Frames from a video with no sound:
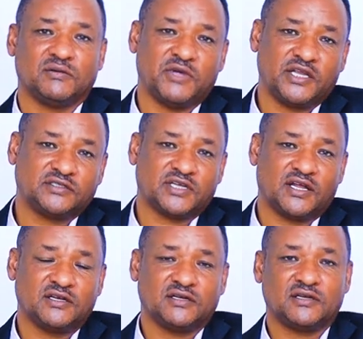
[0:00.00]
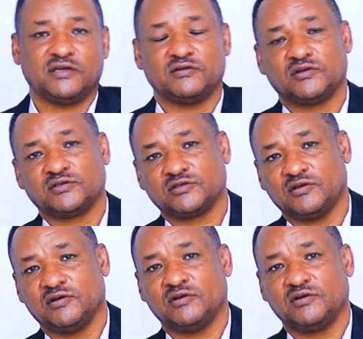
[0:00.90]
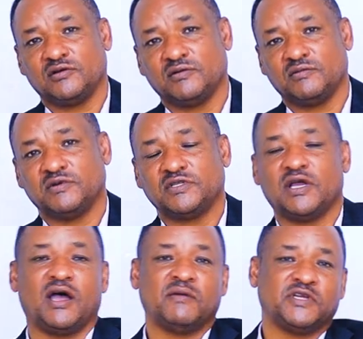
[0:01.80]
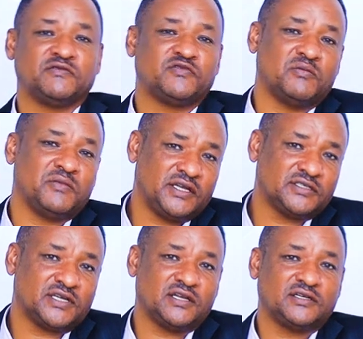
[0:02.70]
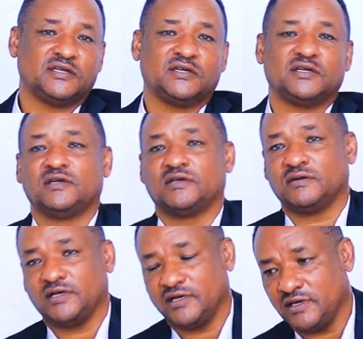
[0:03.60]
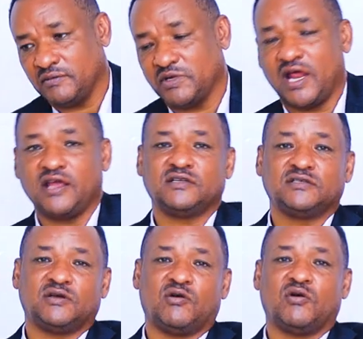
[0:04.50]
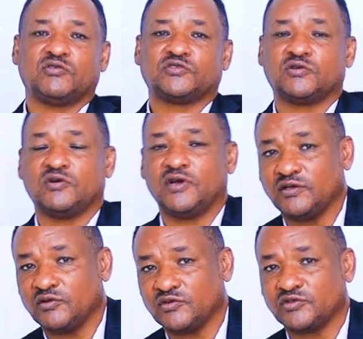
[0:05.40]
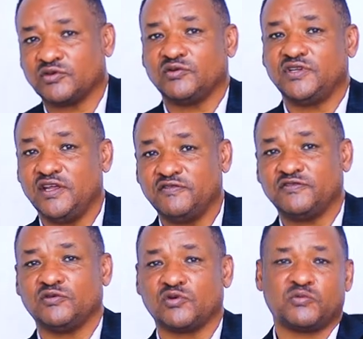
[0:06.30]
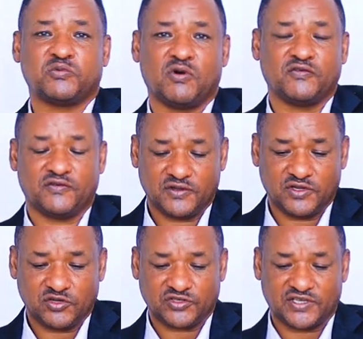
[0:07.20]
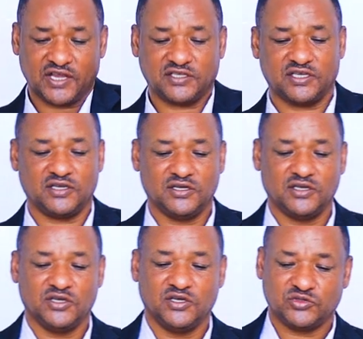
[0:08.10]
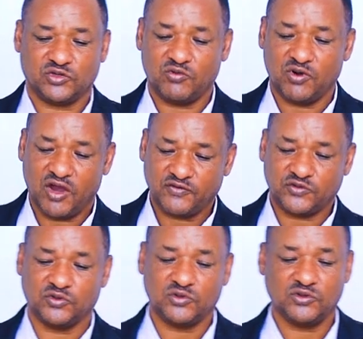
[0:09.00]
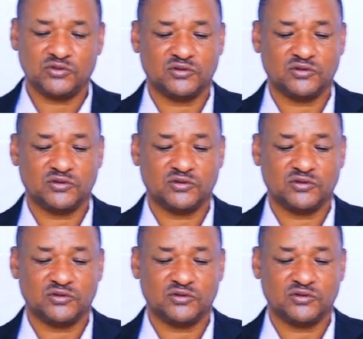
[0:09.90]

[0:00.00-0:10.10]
mental and also, for mental, blind also, and also deaf group of the society. So we have to